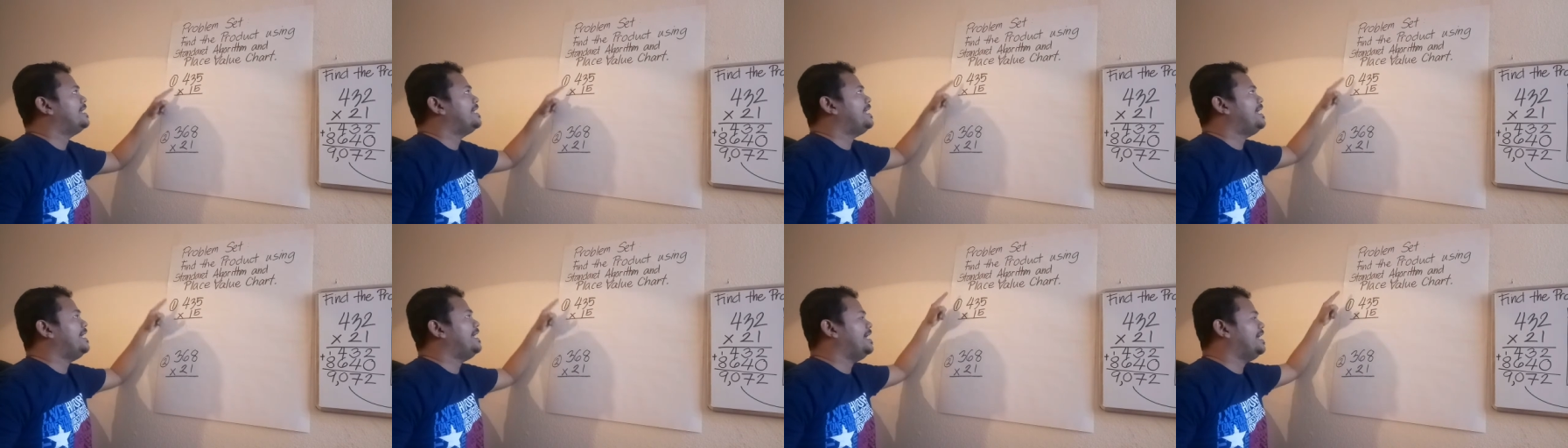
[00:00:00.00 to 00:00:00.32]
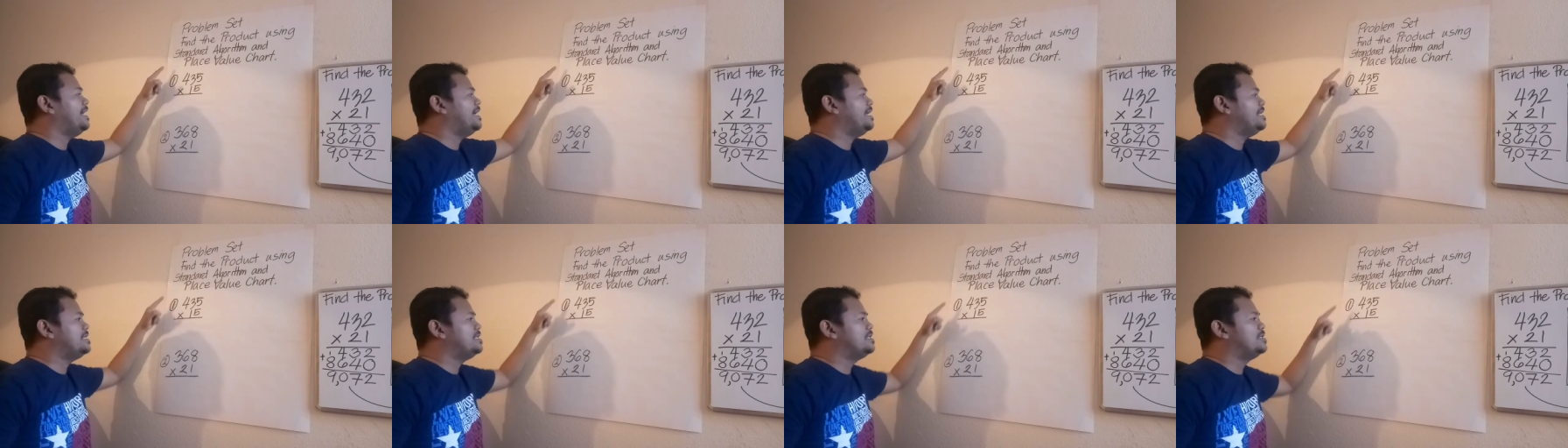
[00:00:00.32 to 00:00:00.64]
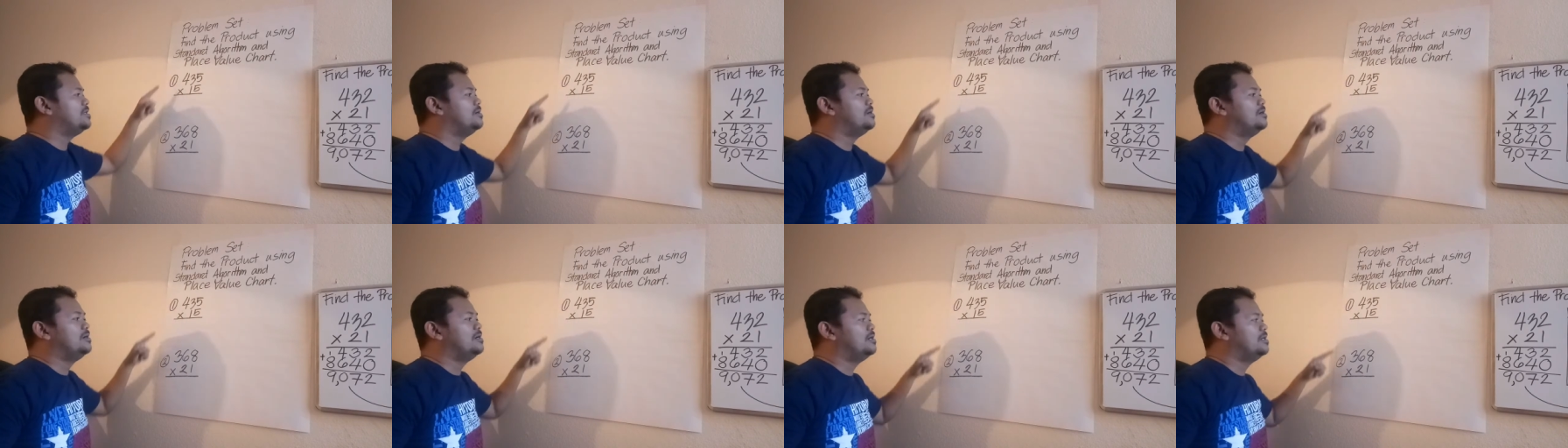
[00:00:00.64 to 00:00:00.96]

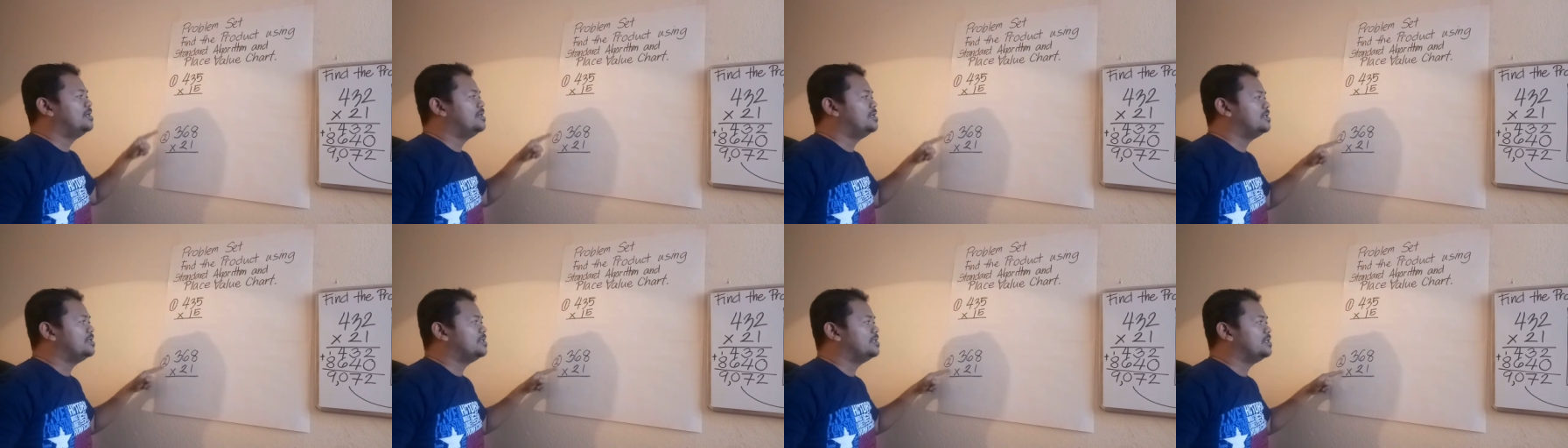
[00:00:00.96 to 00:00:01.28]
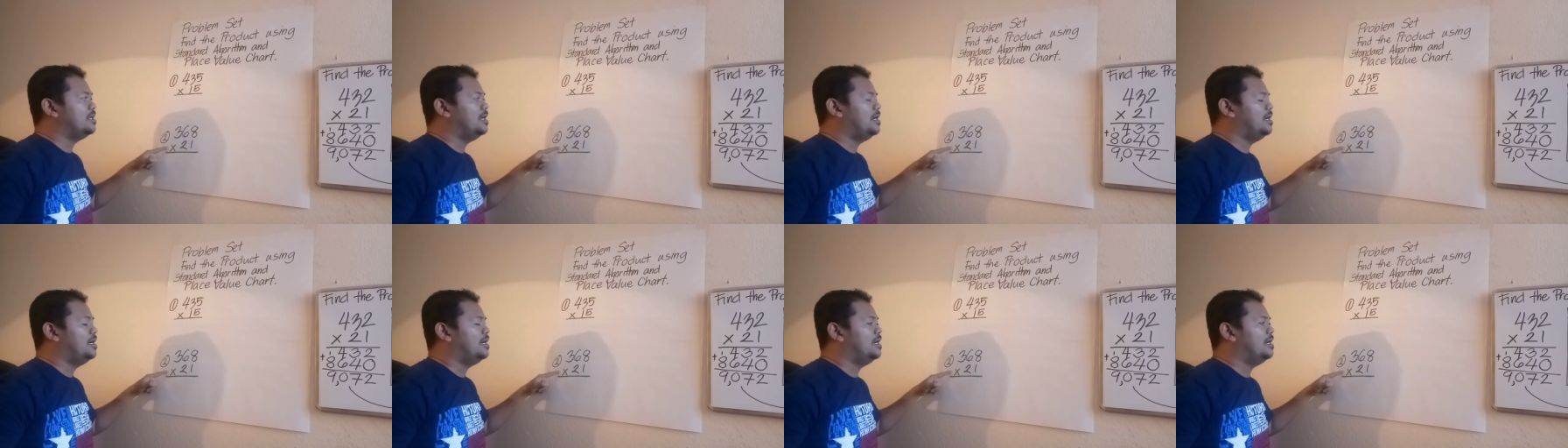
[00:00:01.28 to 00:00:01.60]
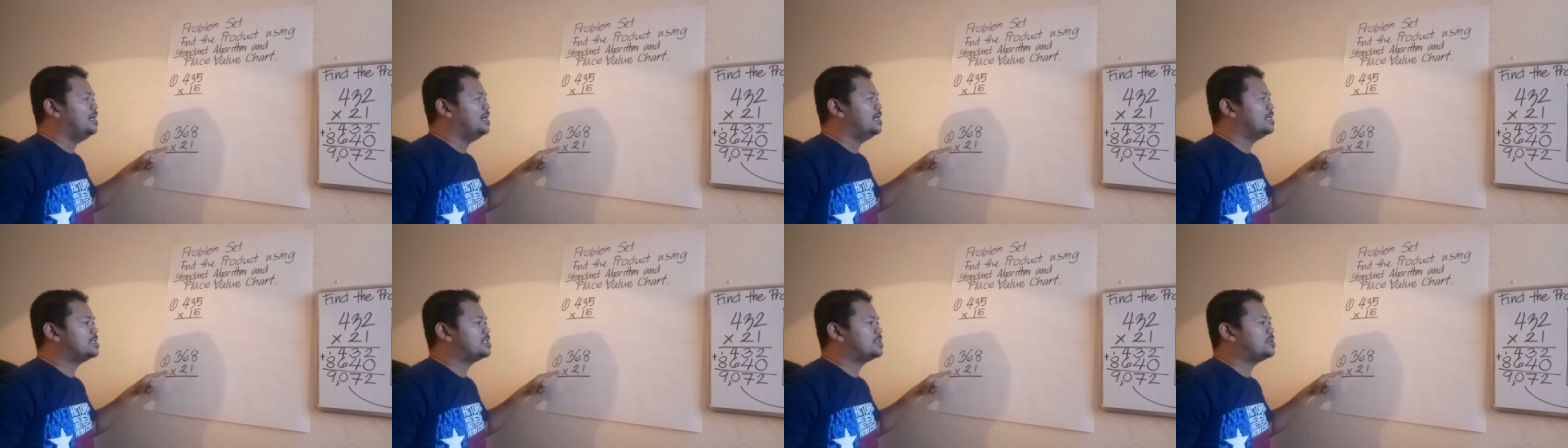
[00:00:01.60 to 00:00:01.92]
and
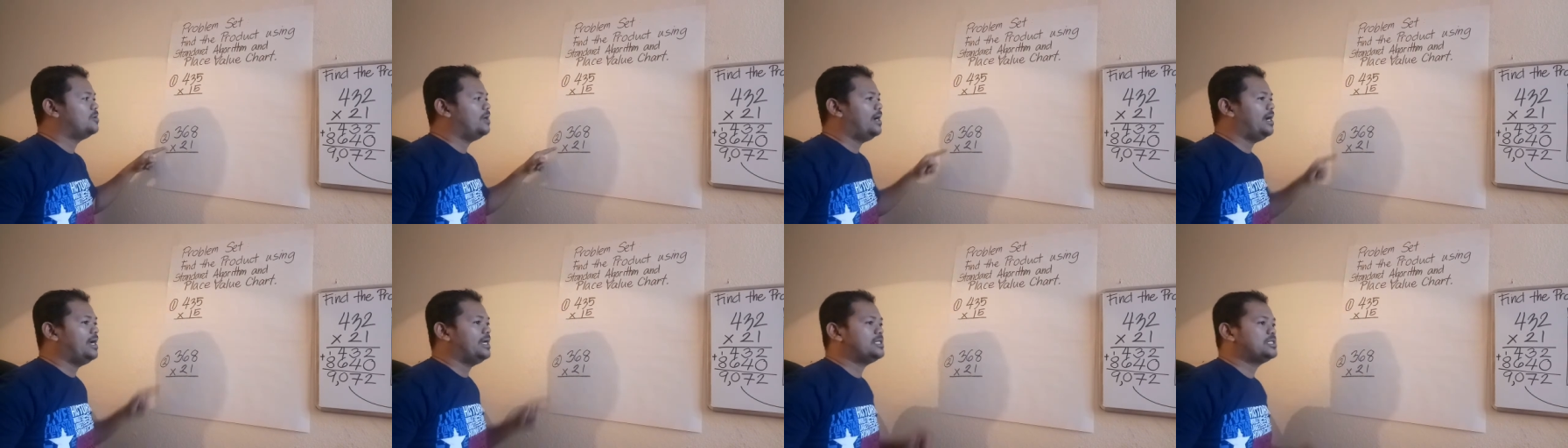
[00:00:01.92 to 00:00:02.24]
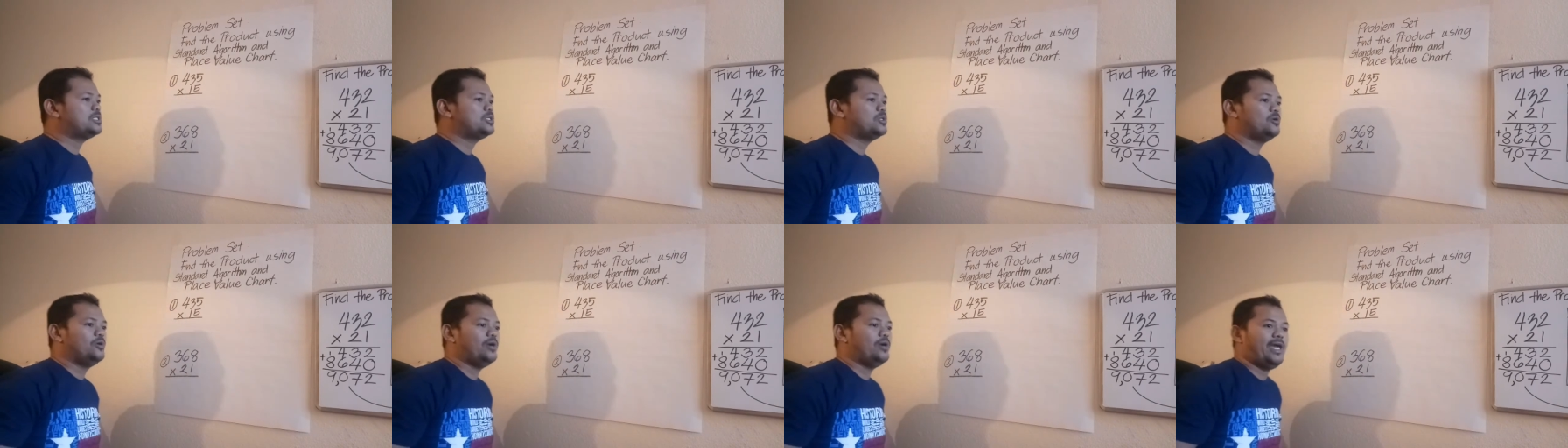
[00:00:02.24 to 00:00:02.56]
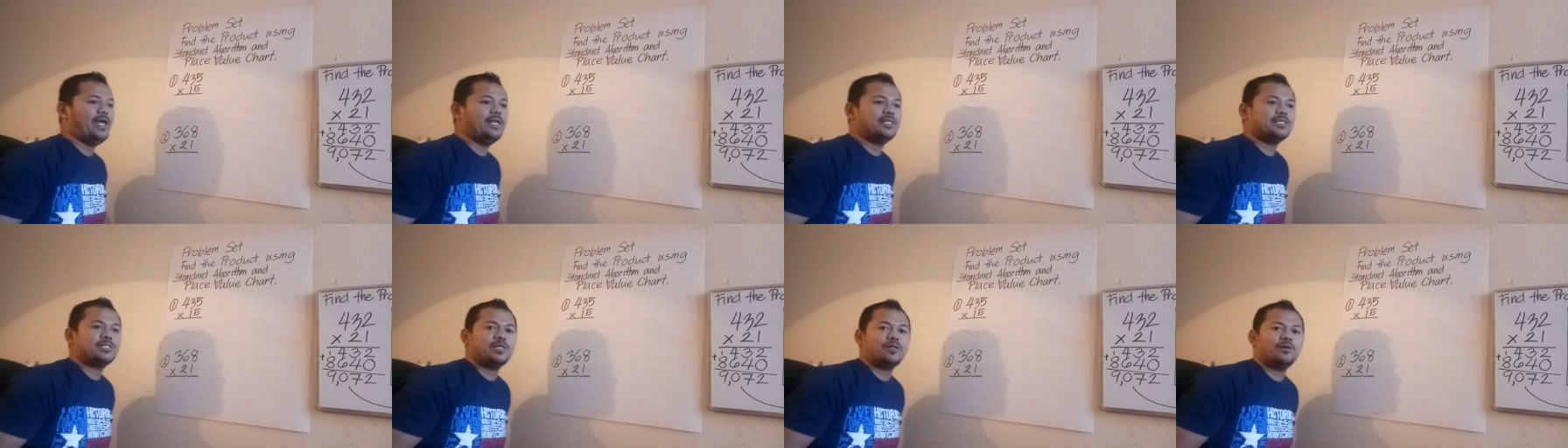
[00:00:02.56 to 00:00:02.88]
try to
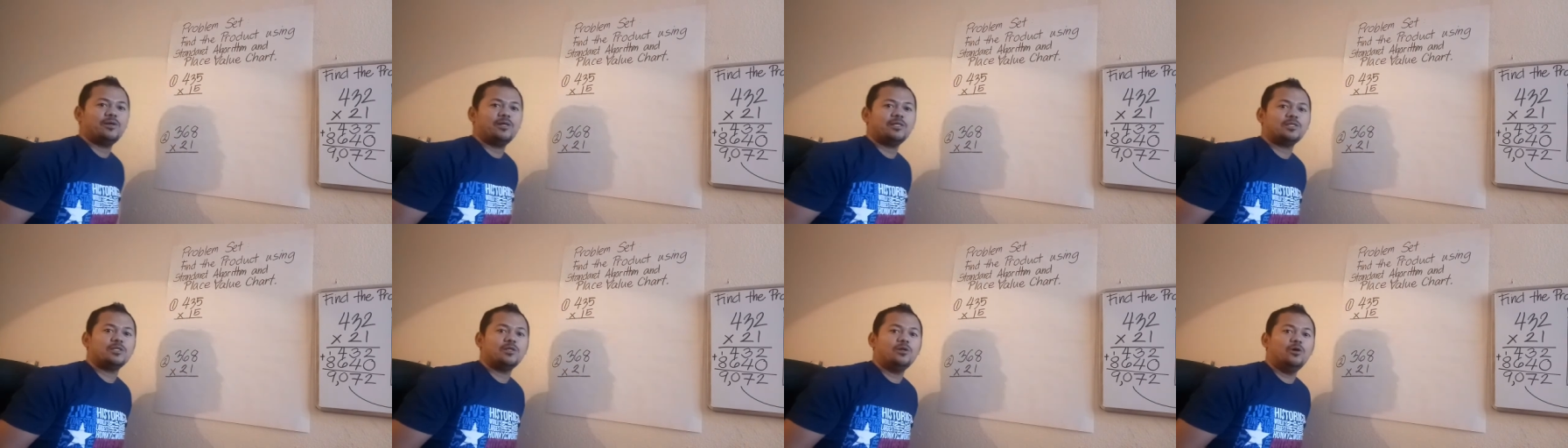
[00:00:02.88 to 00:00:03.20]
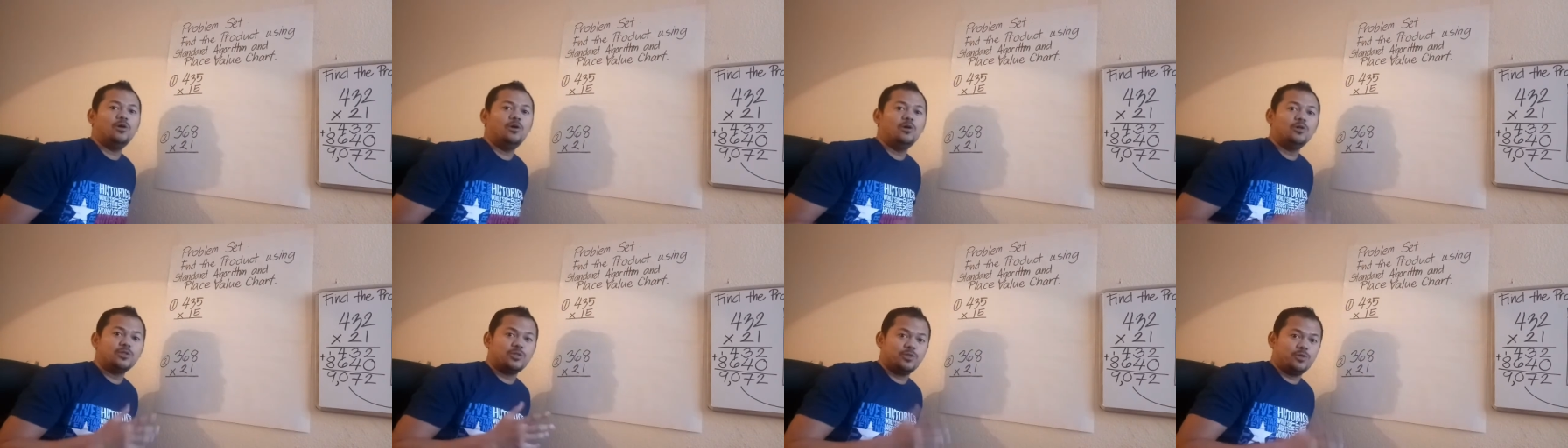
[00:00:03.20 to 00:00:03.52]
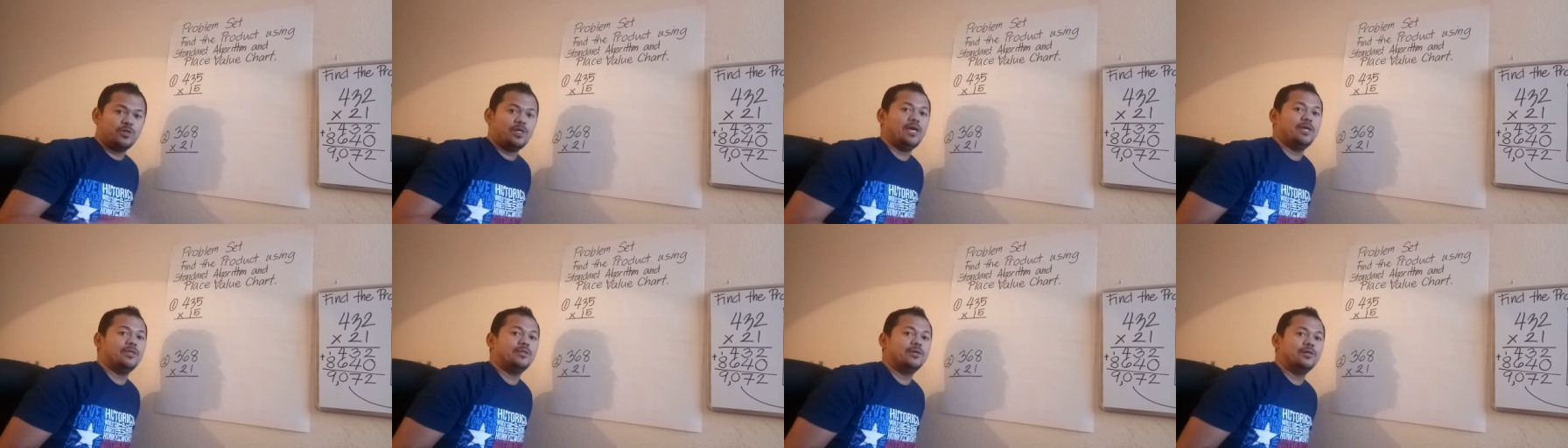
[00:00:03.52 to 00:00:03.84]
answer it all
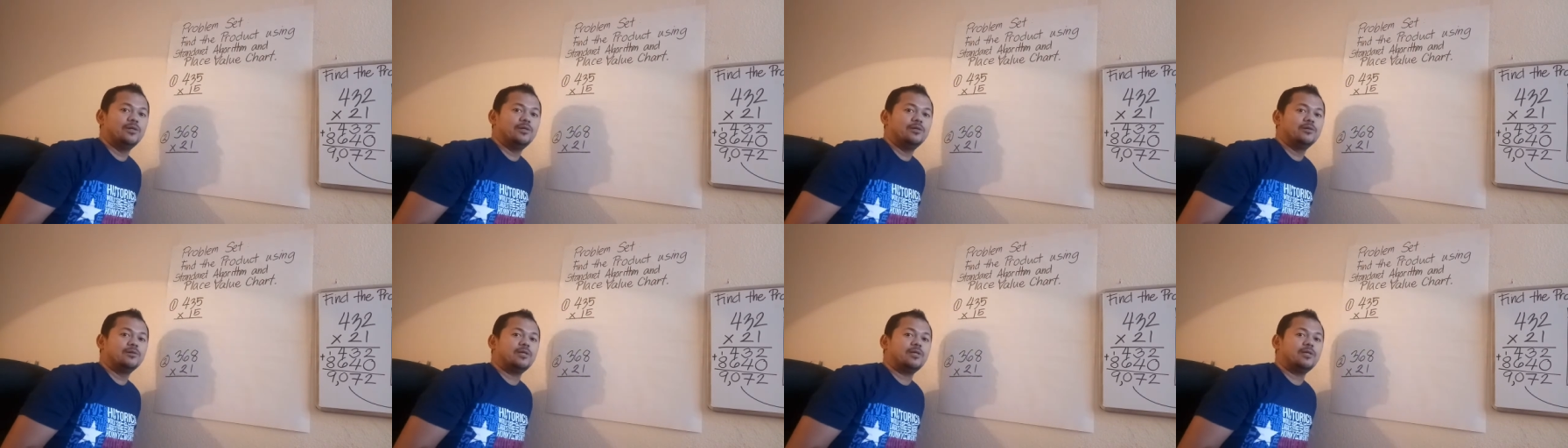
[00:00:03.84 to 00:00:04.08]
together.